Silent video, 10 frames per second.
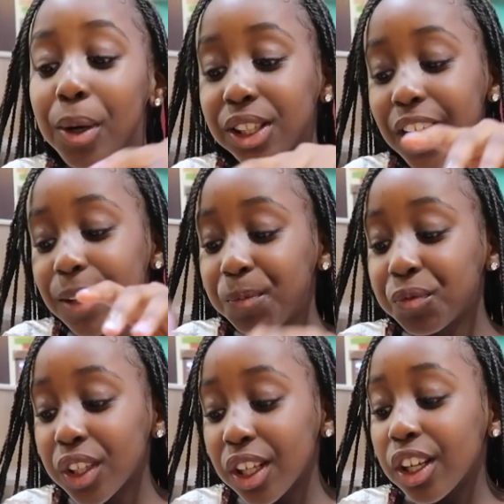but then
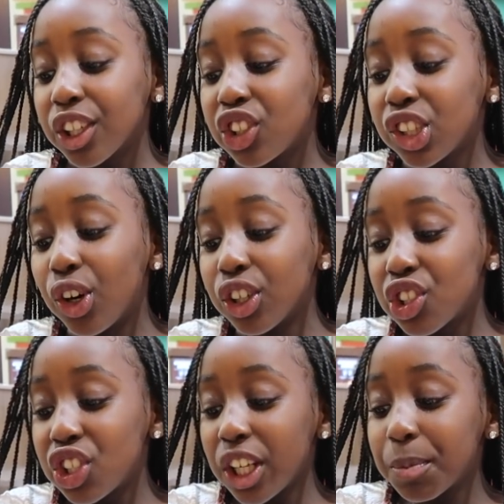she got
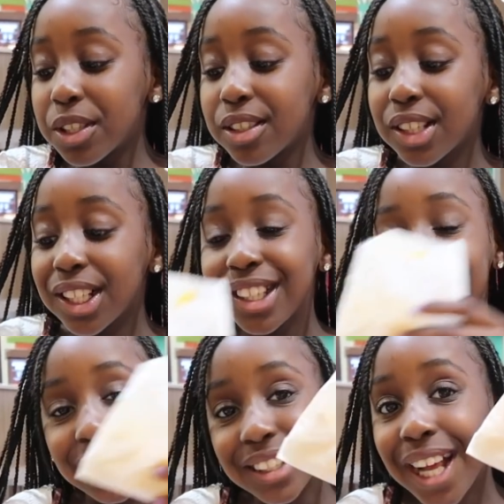chips
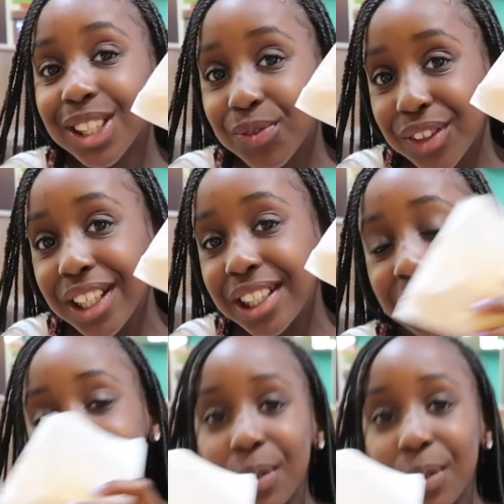the size of this.